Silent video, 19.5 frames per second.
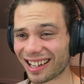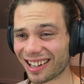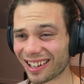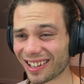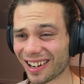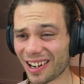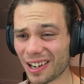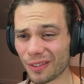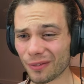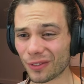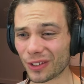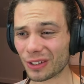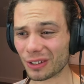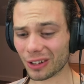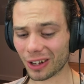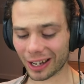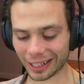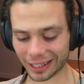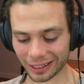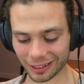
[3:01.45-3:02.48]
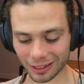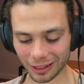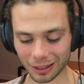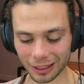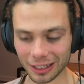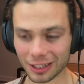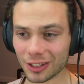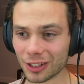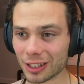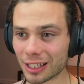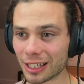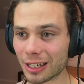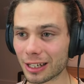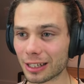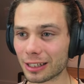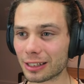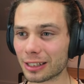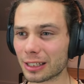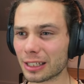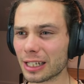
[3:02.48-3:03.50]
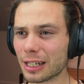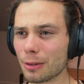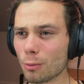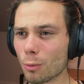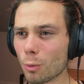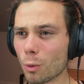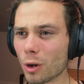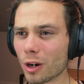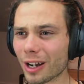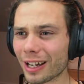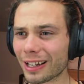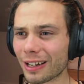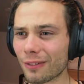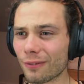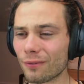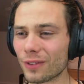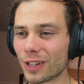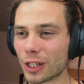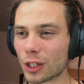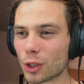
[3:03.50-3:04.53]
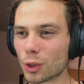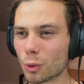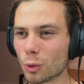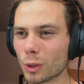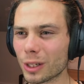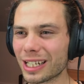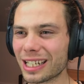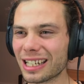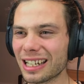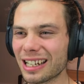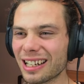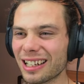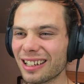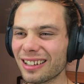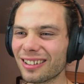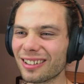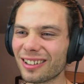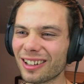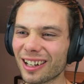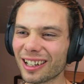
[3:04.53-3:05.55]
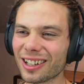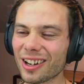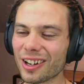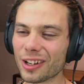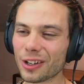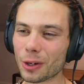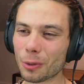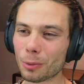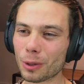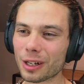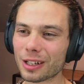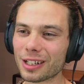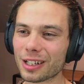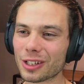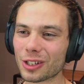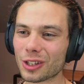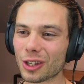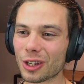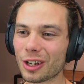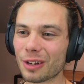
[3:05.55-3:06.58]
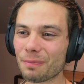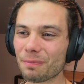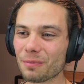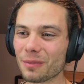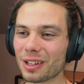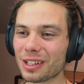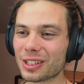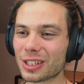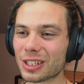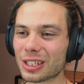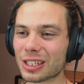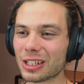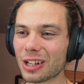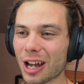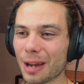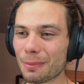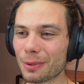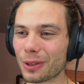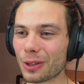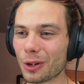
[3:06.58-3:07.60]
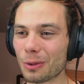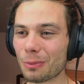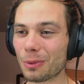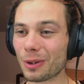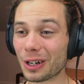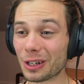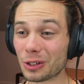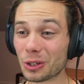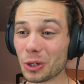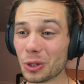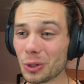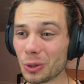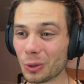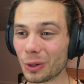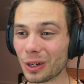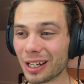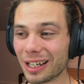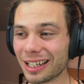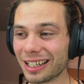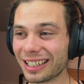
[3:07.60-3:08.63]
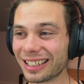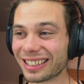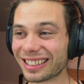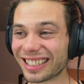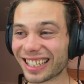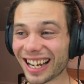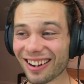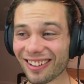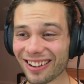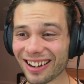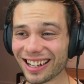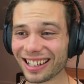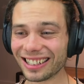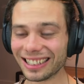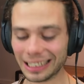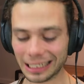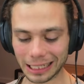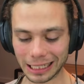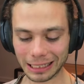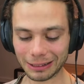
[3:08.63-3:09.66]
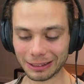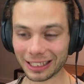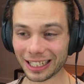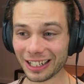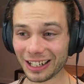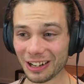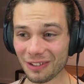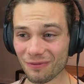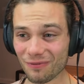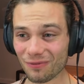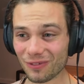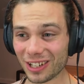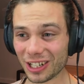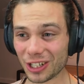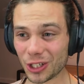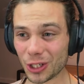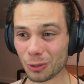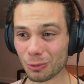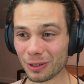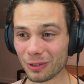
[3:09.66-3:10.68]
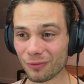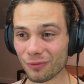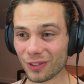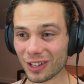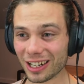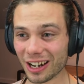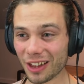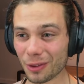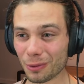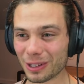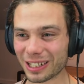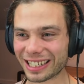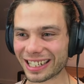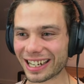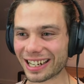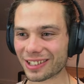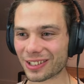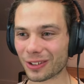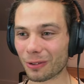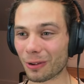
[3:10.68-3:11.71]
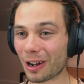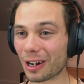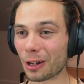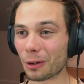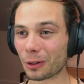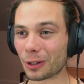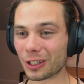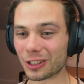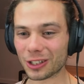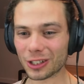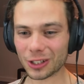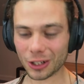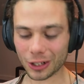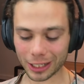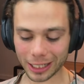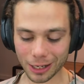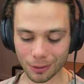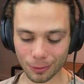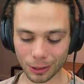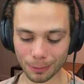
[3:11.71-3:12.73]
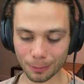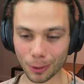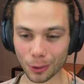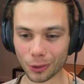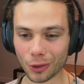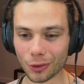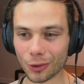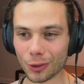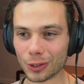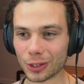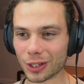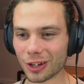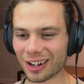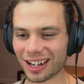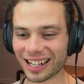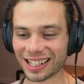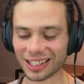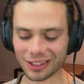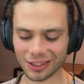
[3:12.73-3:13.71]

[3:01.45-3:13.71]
I kind of feel like it. Let's just see what I can fit. Surely, I kind of don't want to ditch the sniper though, but I do. Can I ditch you and fit another one? Yes, alright. I'm just going to get rid of both of those guys.